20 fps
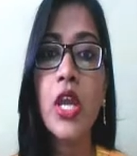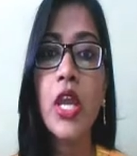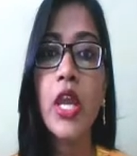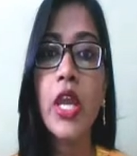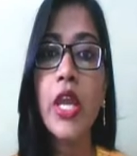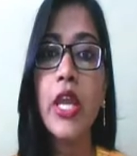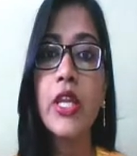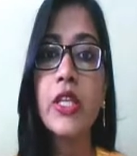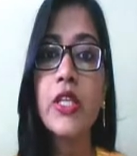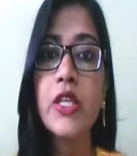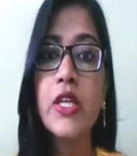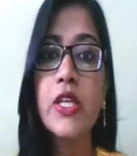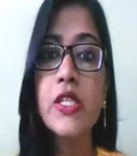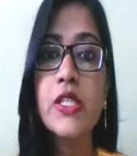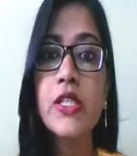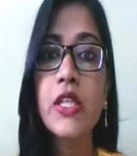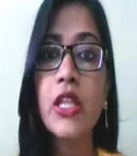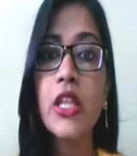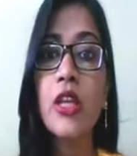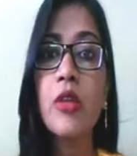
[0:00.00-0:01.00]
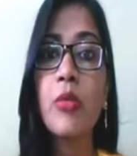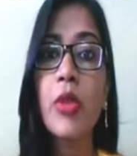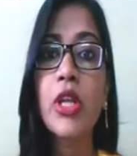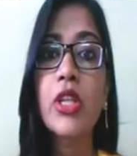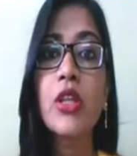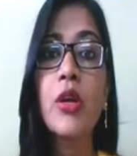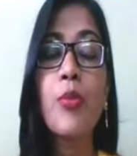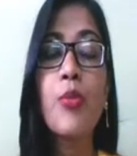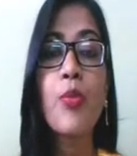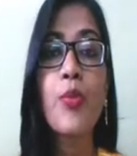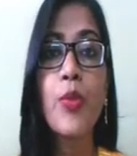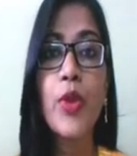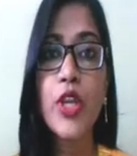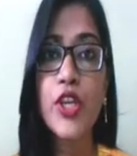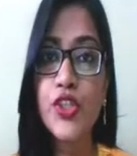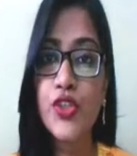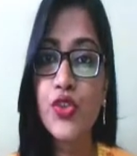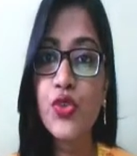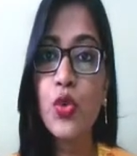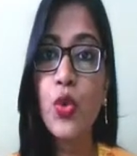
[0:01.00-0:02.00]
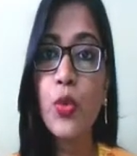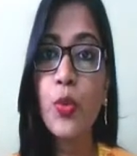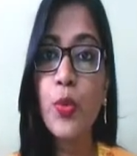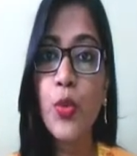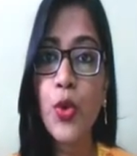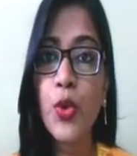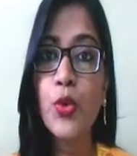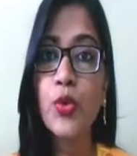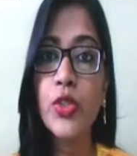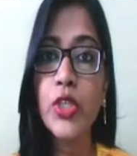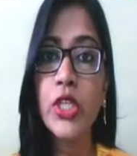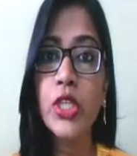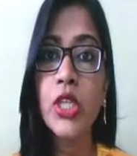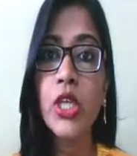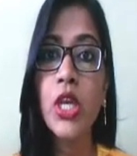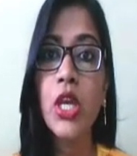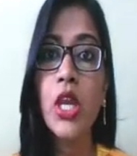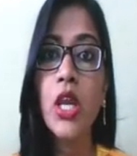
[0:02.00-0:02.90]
it is nothing but the histone protein.